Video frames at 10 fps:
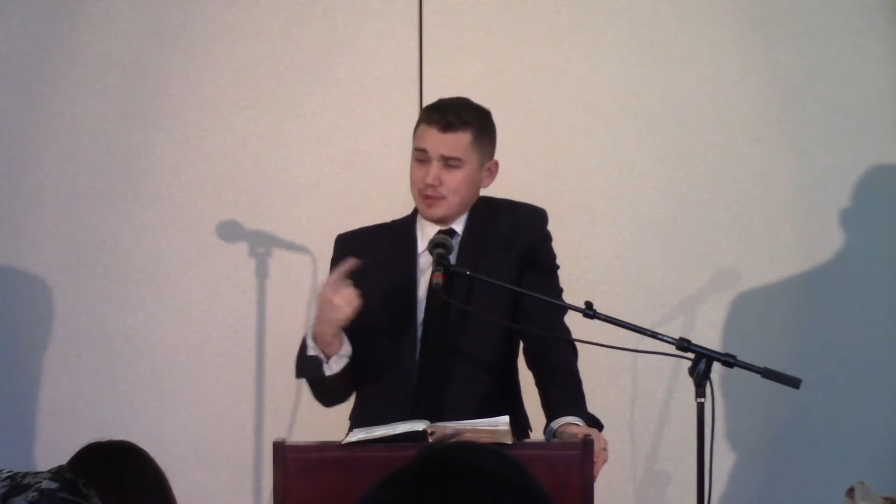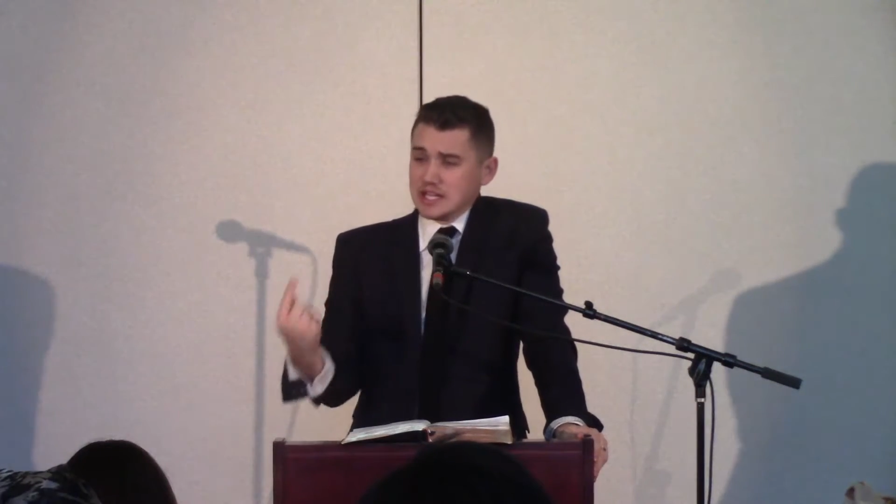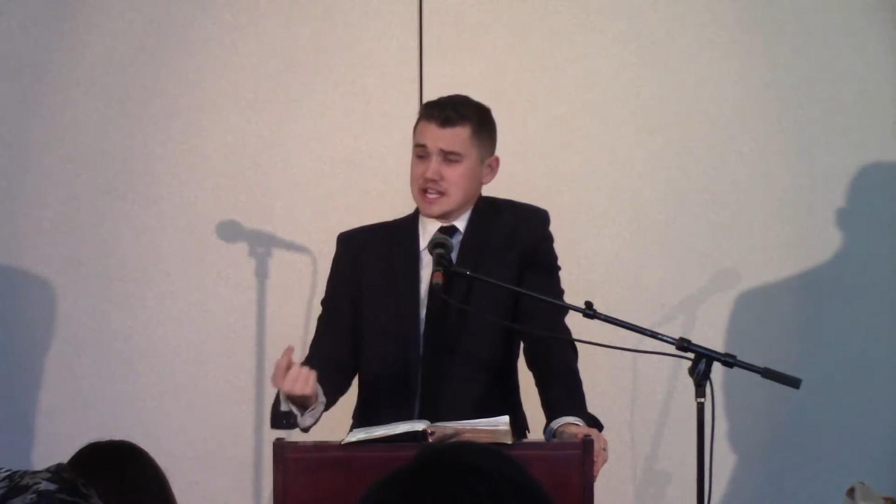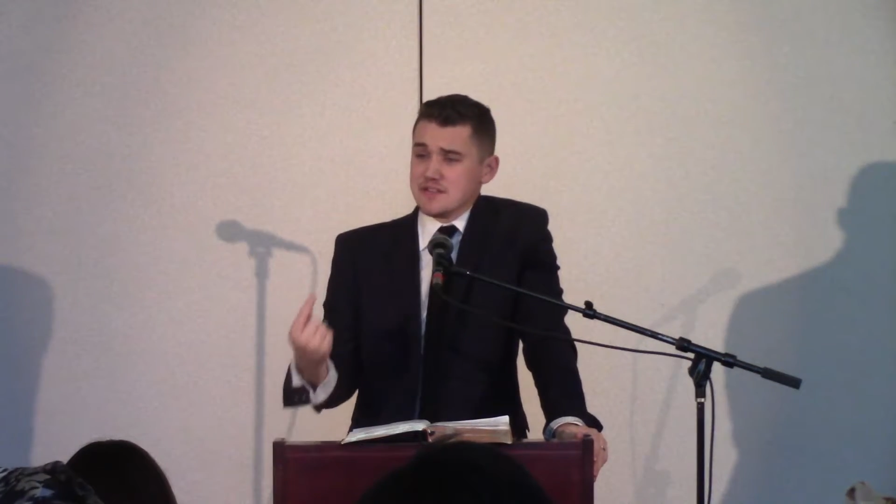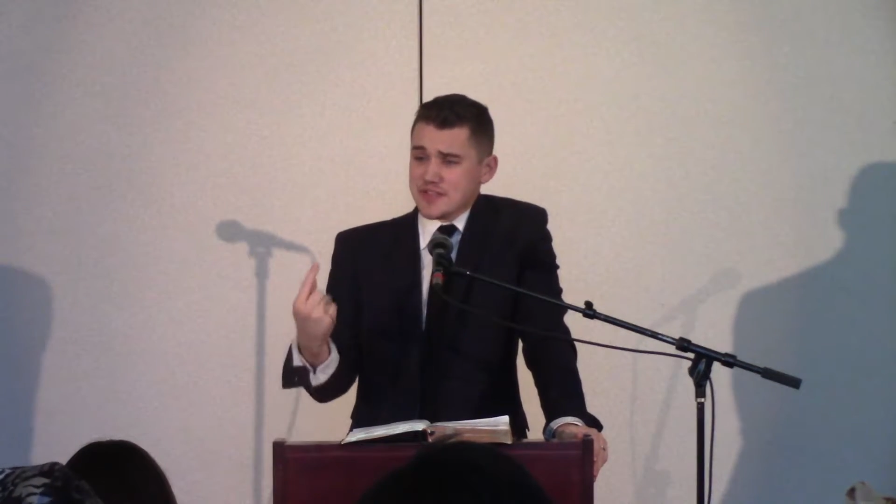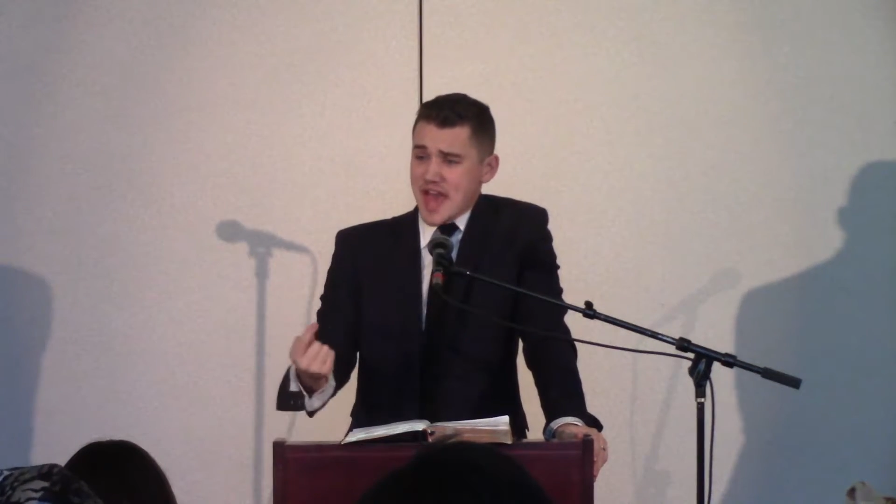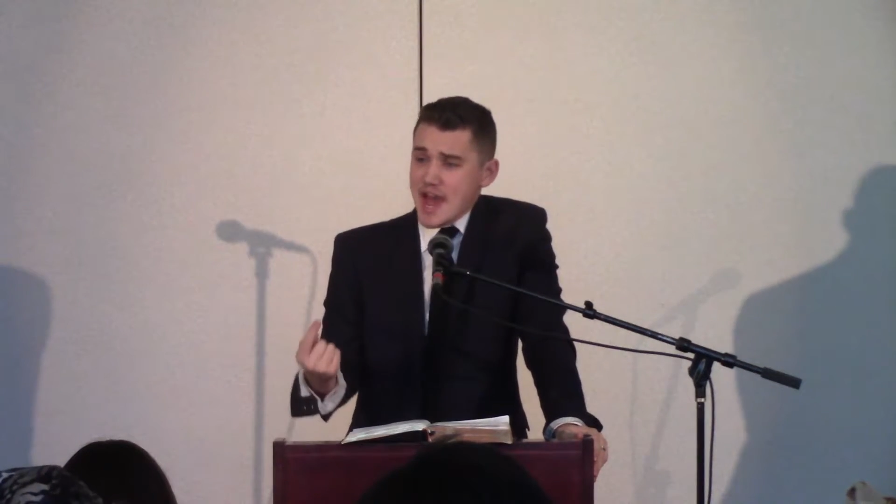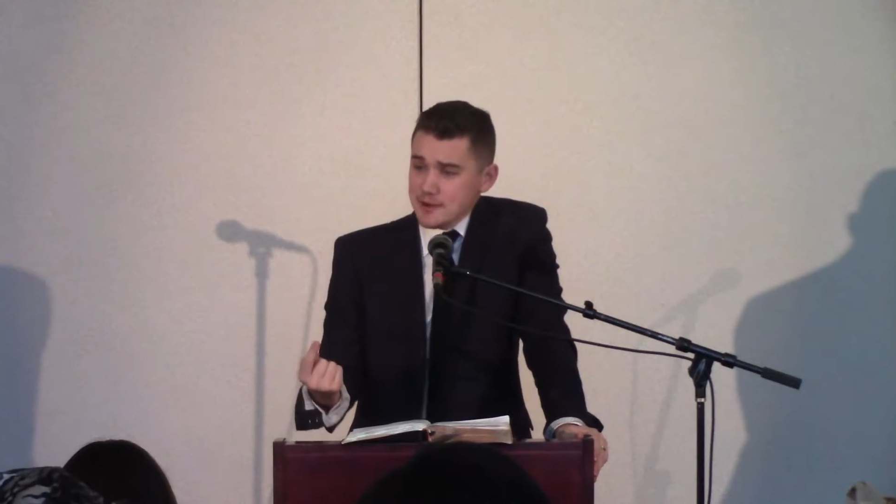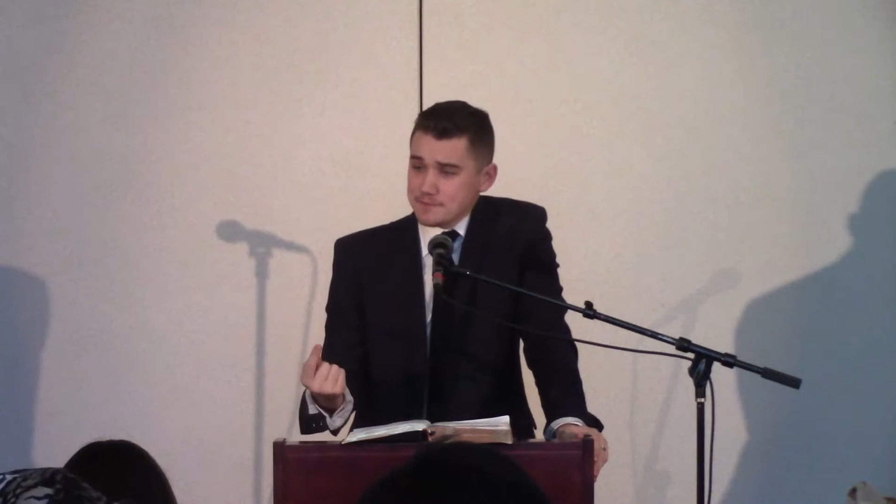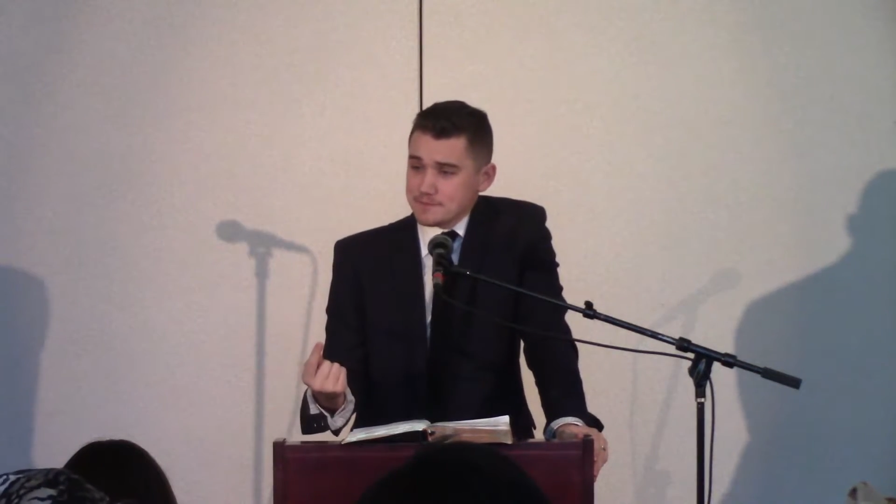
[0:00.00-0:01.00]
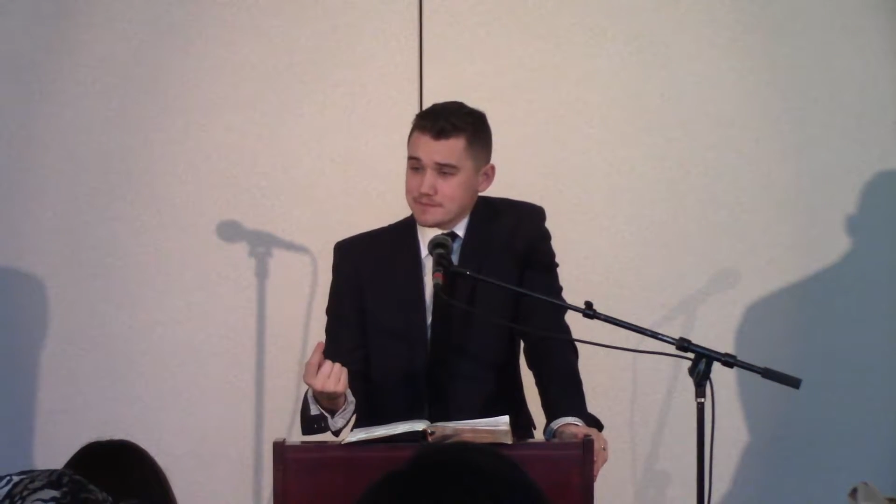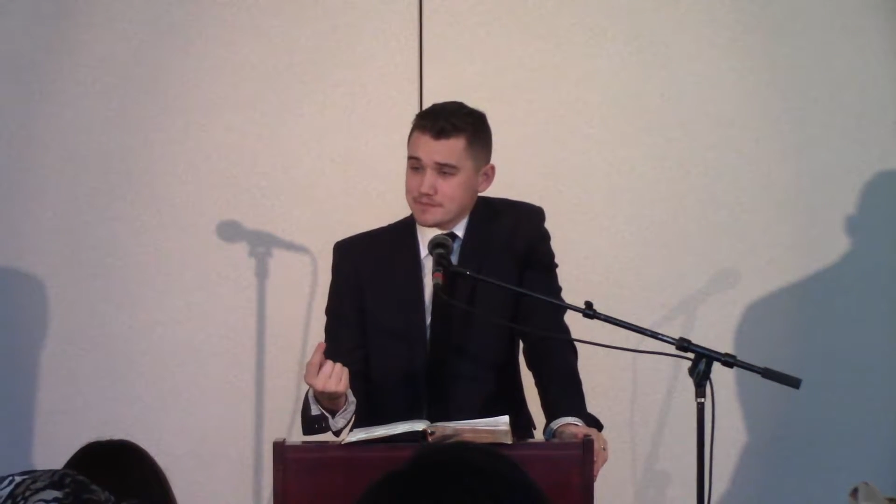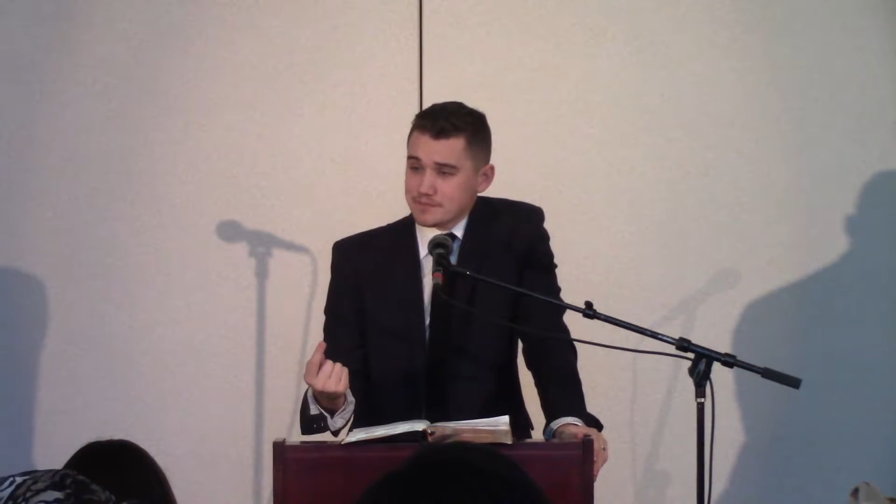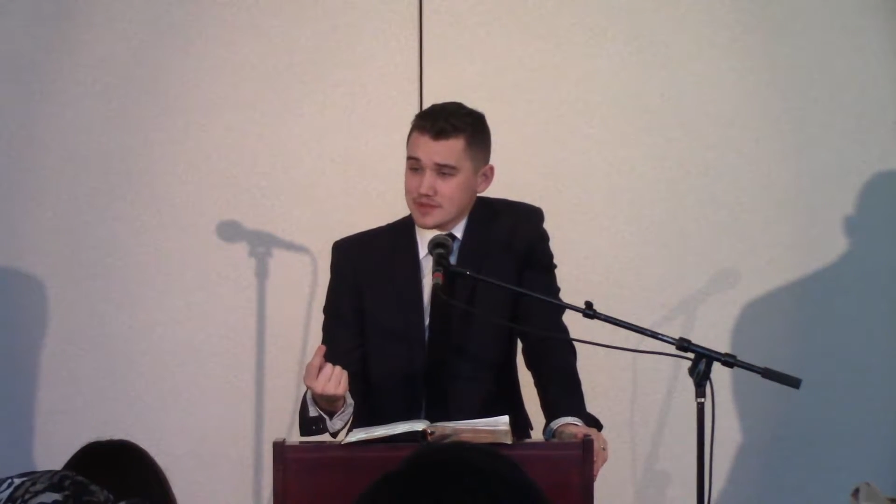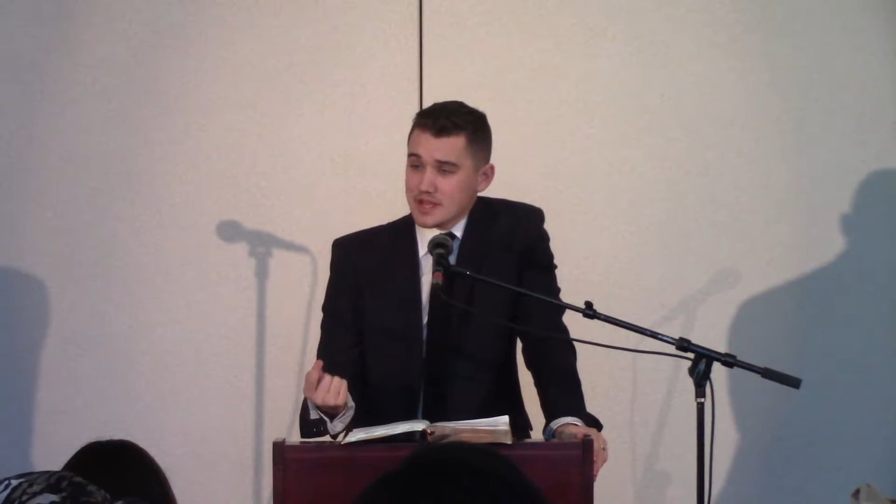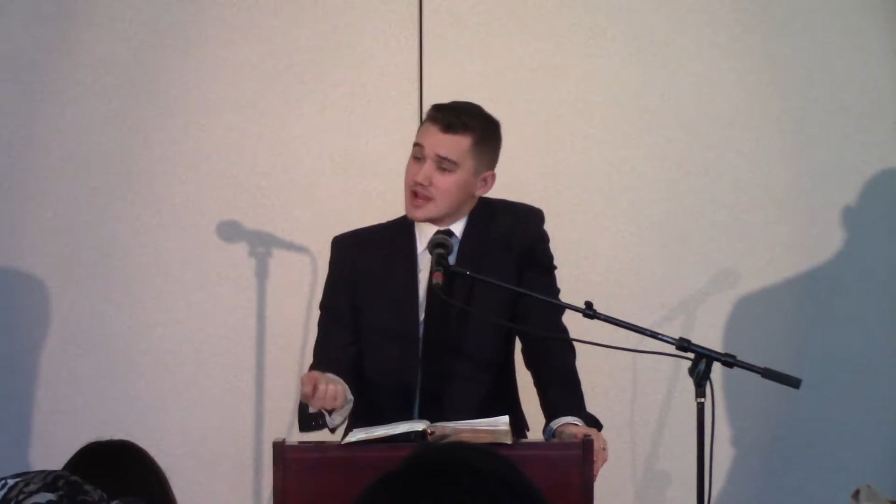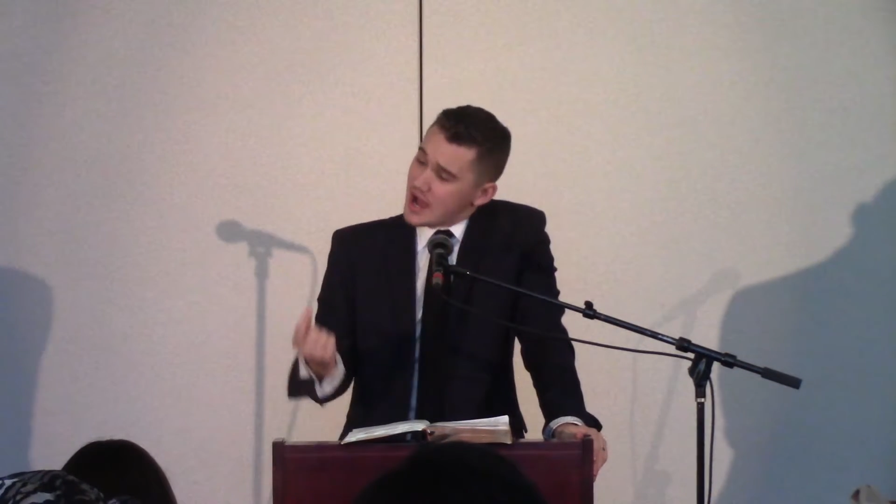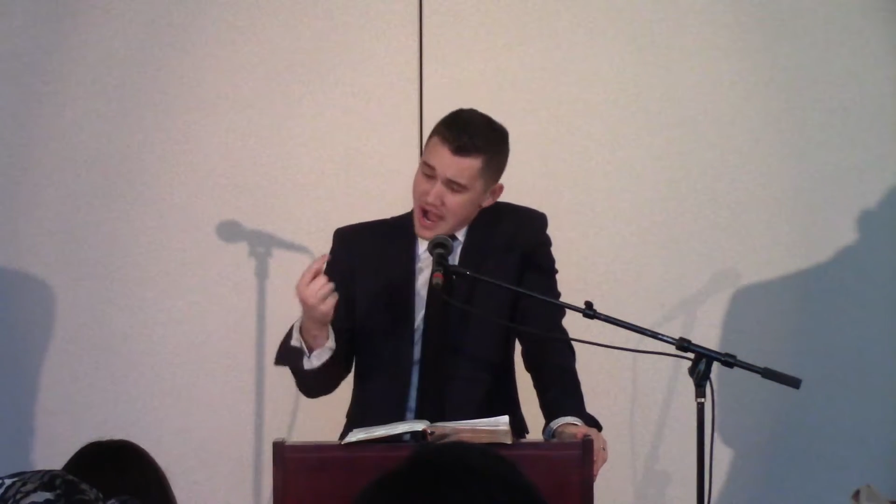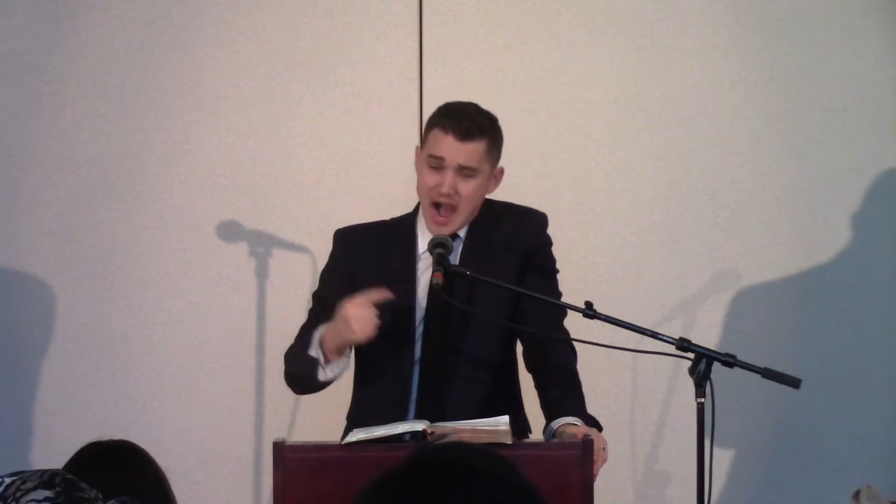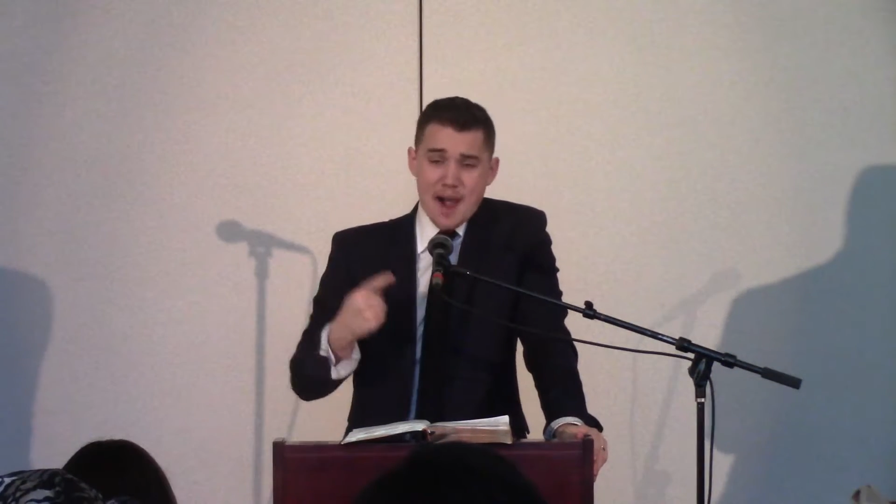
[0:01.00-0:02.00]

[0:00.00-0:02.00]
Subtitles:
believe that.